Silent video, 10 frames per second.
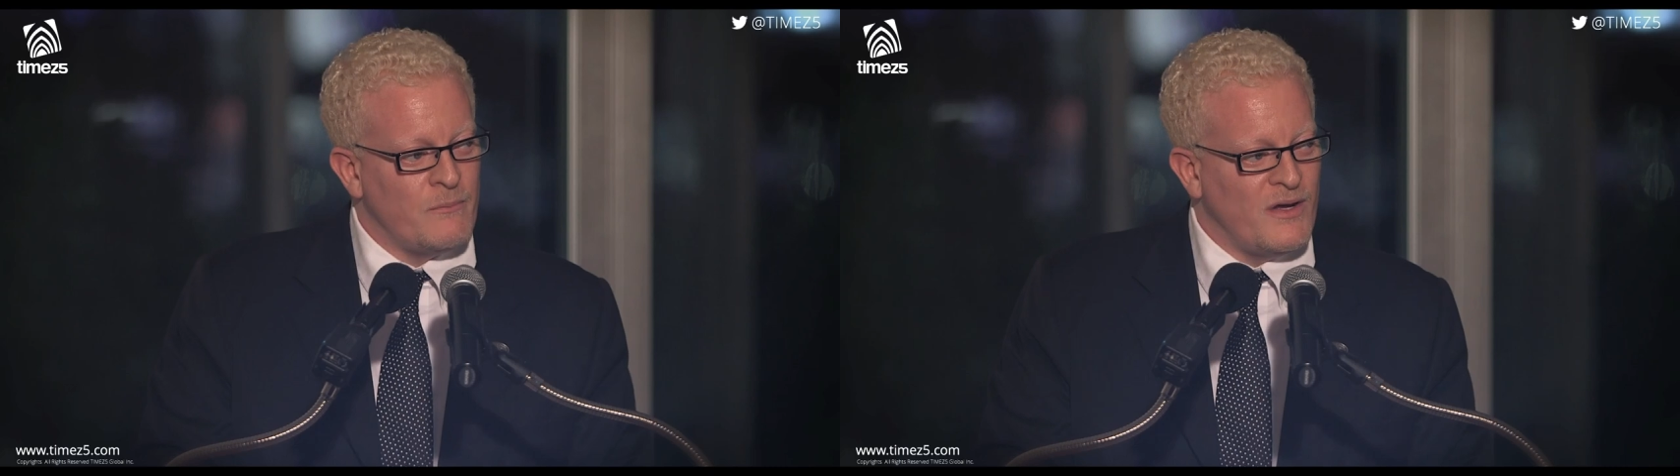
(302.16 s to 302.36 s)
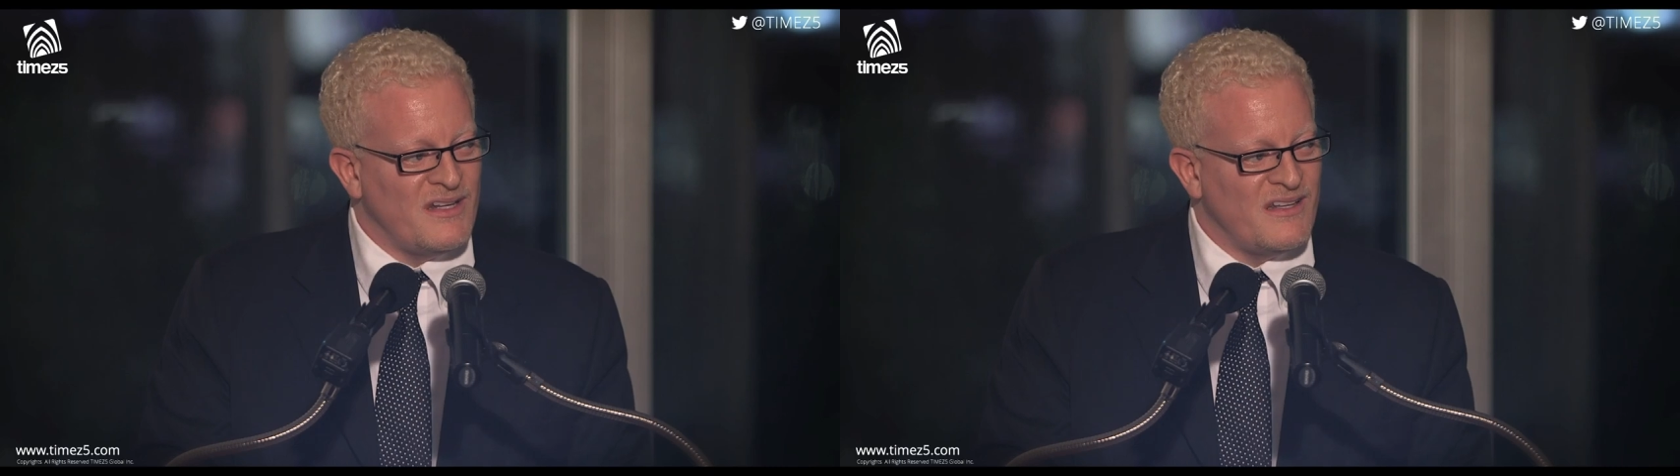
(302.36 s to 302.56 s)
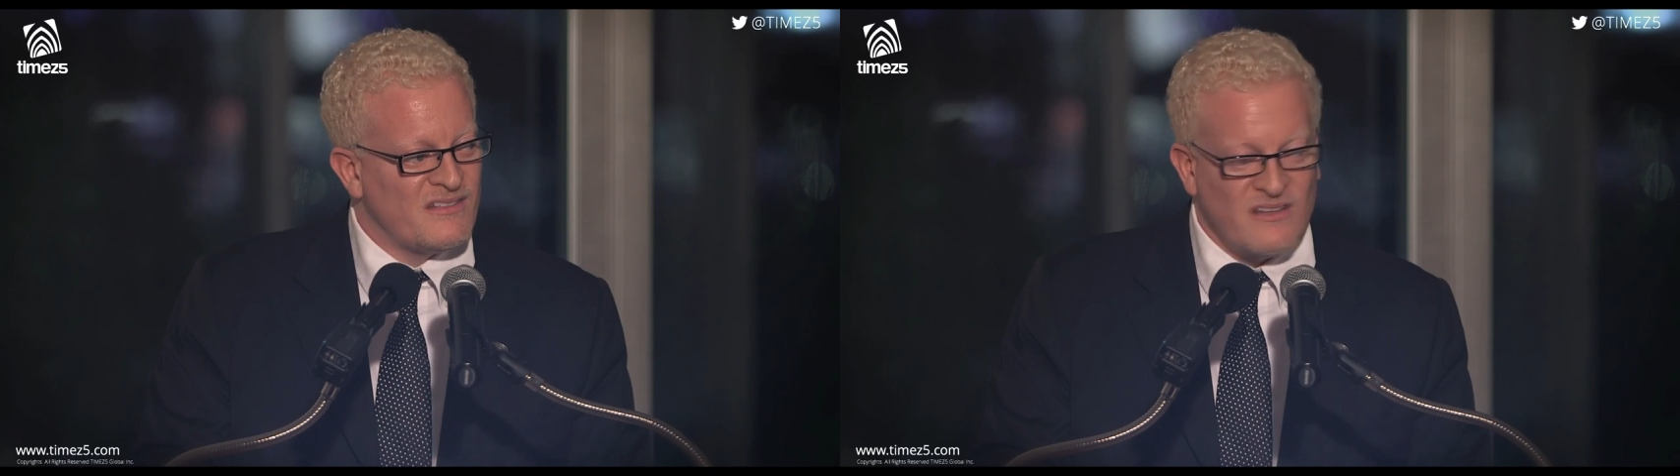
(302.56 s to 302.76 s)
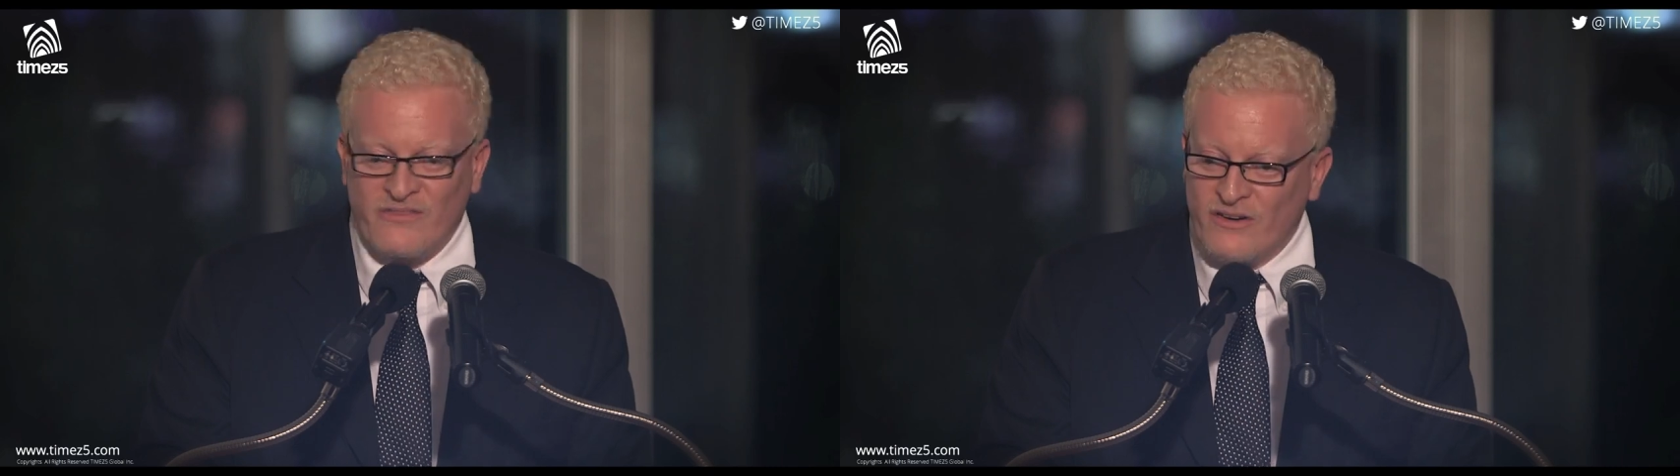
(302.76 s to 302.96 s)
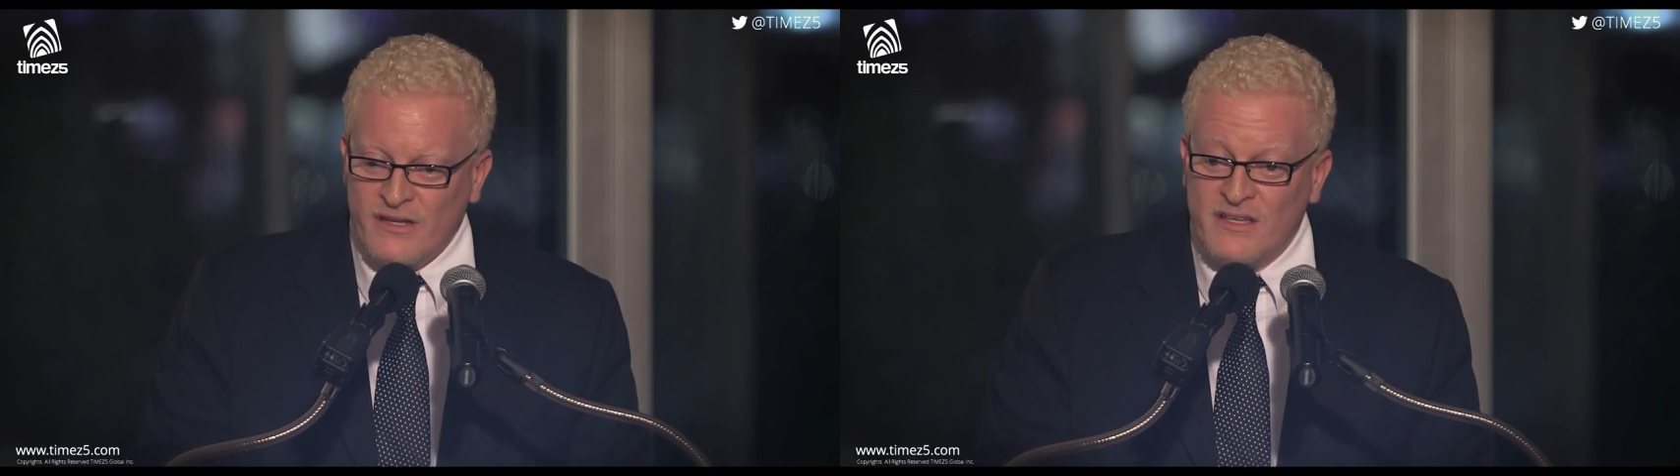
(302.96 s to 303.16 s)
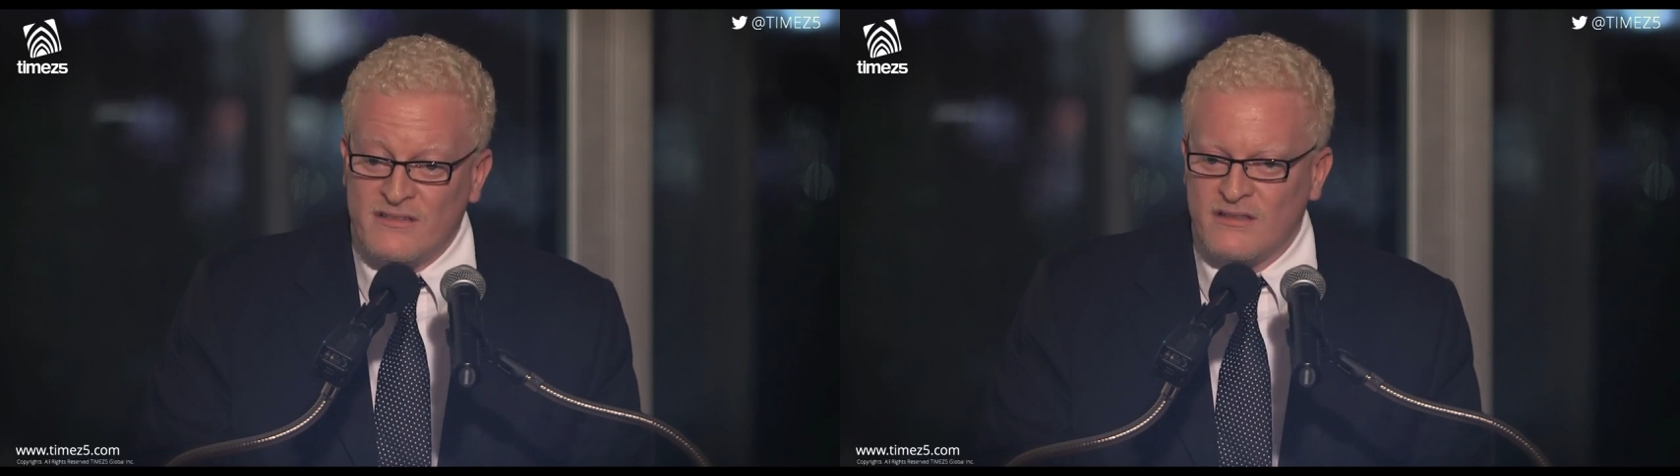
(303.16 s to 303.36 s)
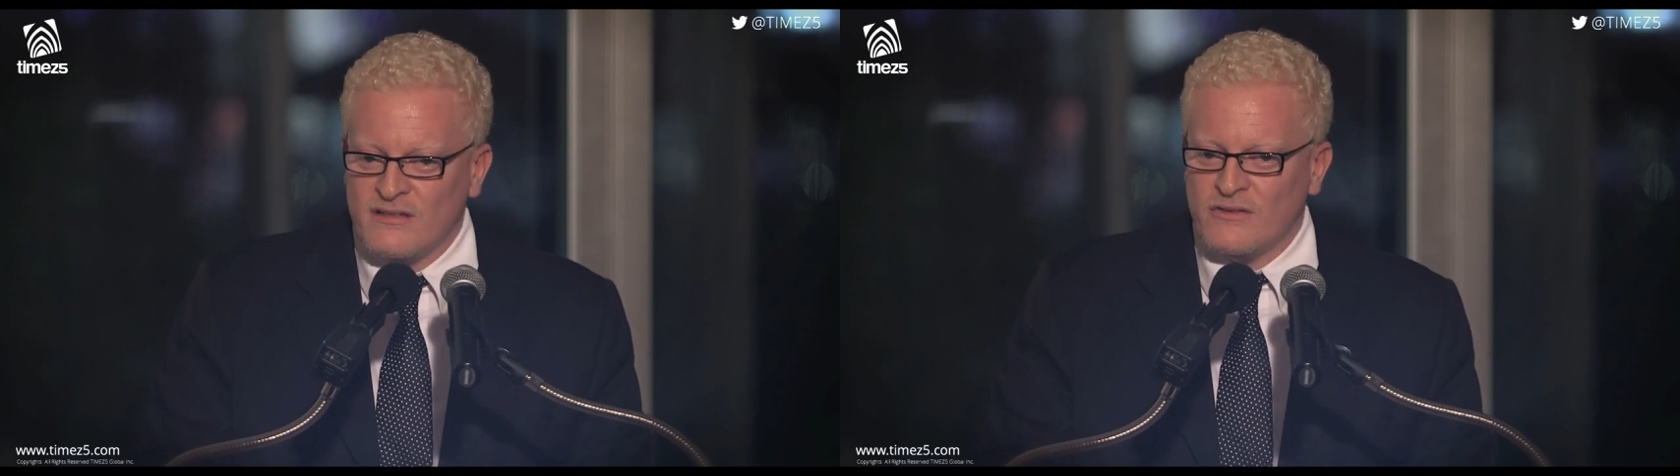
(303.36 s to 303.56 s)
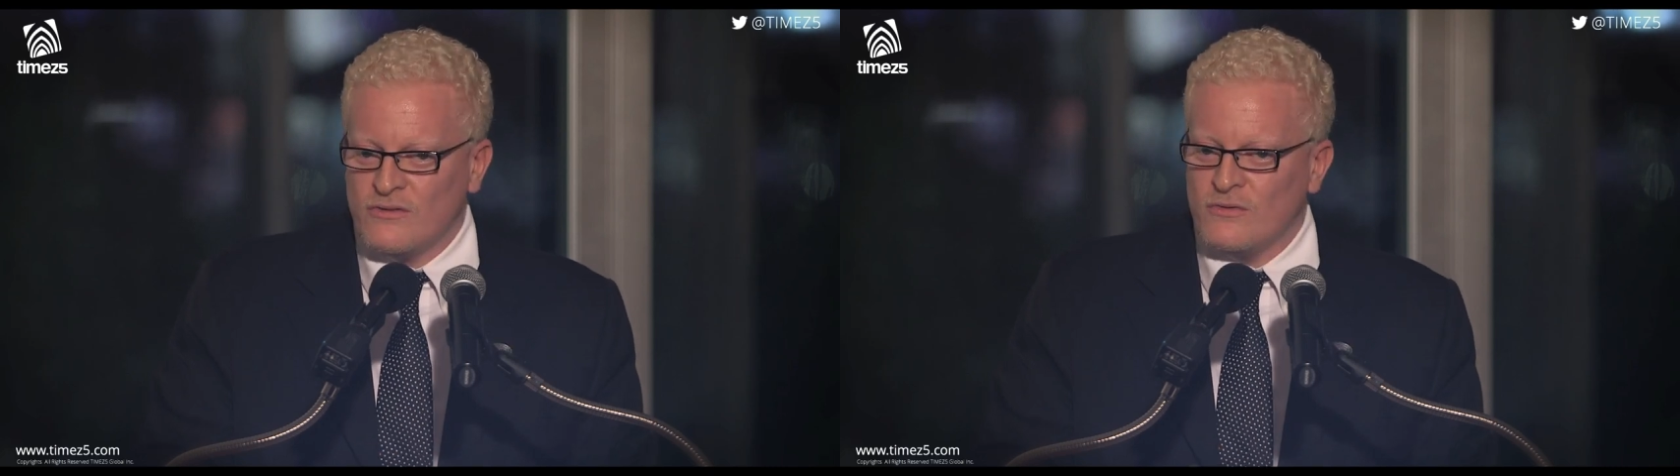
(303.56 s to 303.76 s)
money. That's a very easy
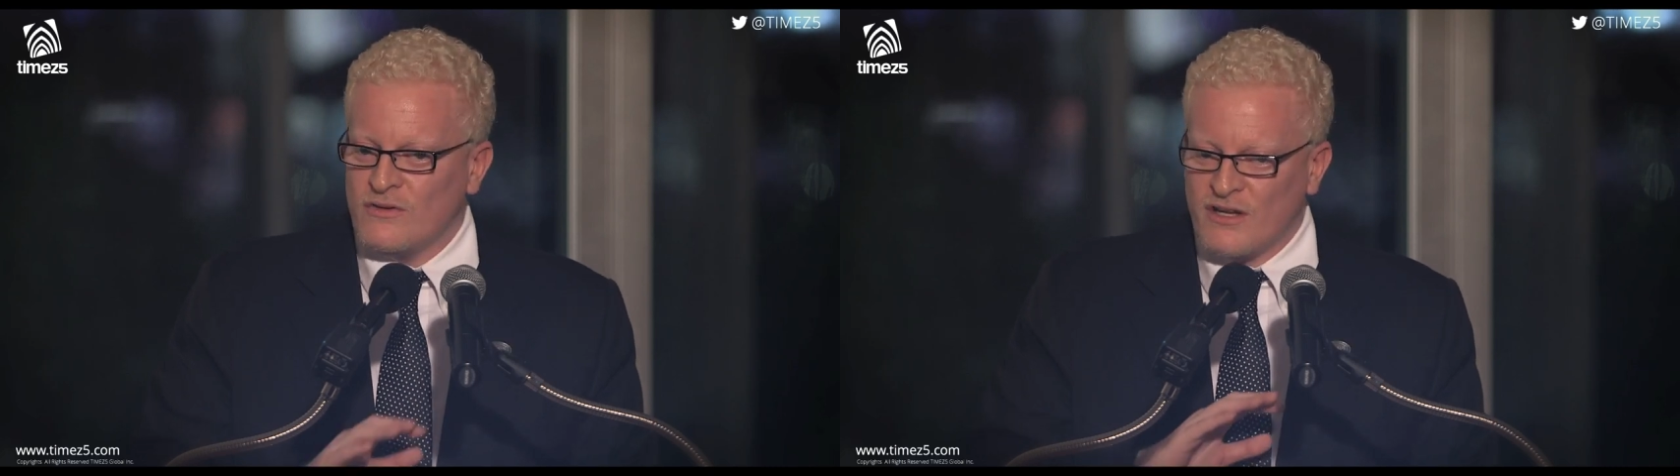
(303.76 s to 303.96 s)
thing to do,